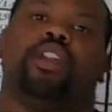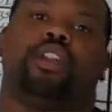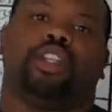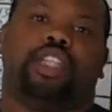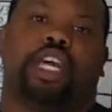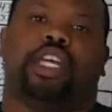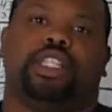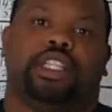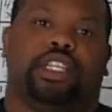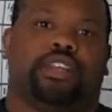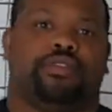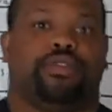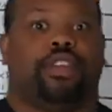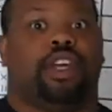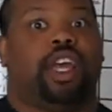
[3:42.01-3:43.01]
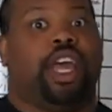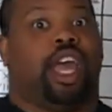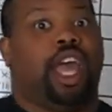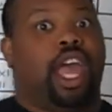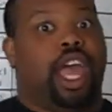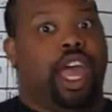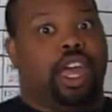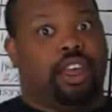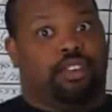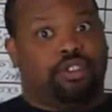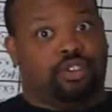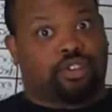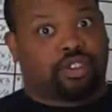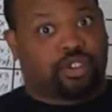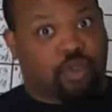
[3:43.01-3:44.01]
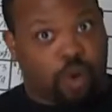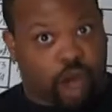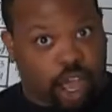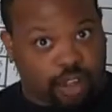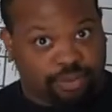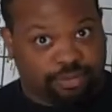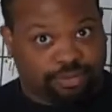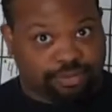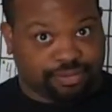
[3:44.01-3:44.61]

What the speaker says: the deadlift and the squat.